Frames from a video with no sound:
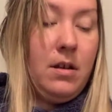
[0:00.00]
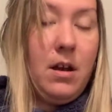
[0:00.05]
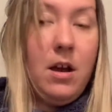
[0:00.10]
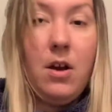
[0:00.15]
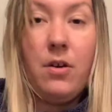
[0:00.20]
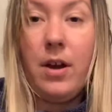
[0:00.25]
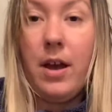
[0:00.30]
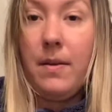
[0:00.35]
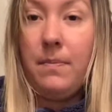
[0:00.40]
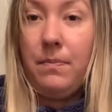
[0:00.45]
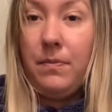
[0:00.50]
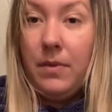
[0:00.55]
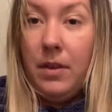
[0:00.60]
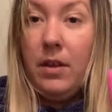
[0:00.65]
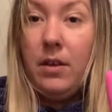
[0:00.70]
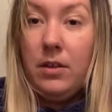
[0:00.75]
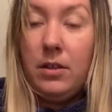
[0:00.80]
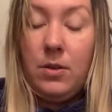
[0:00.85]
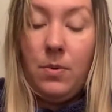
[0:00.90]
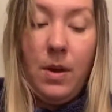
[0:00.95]
Okay,
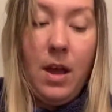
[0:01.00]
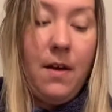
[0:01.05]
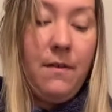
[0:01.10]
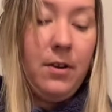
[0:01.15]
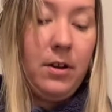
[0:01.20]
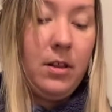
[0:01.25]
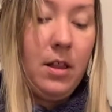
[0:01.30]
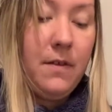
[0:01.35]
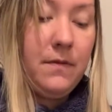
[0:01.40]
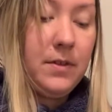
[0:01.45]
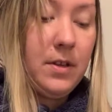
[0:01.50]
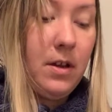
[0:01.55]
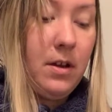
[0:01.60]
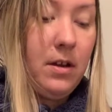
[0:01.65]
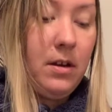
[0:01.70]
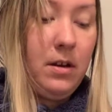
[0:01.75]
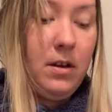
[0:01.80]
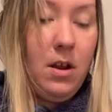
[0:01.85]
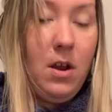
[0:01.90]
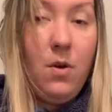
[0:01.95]
so we have our gloves
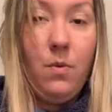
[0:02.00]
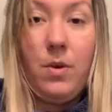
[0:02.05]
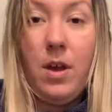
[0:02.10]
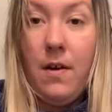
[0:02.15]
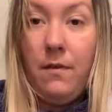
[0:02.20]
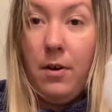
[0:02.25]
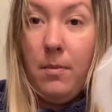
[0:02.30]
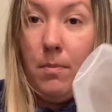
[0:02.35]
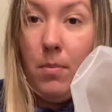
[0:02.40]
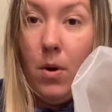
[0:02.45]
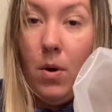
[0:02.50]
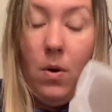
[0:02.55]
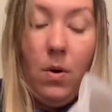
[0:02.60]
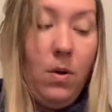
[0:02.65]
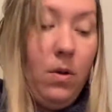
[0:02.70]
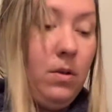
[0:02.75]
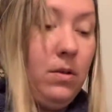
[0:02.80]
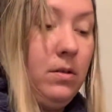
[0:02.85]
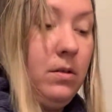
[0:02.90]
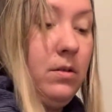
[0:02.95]
on, we have our
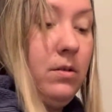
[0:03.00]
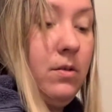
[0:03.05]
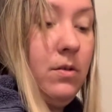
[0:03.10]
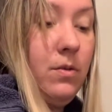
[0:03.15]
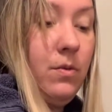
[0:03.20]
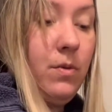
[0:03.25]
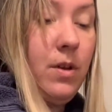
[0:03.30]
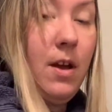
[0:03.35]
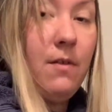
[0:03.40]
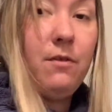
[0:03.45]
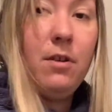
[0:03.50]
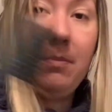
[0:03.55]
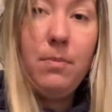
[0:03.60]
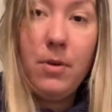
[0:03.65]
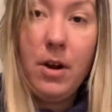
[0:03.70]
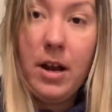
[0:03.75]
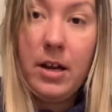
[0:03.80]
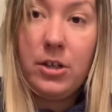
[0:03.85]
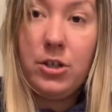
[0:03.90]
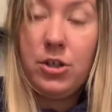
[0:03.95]
bowl, we have our
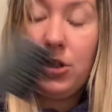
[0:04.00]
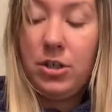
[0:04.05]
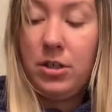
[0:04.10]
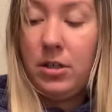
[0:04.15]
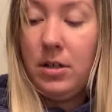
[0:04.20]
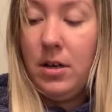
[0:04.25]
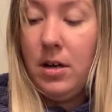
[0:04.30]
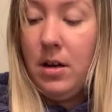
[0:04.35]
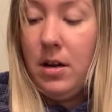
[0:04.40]
brush.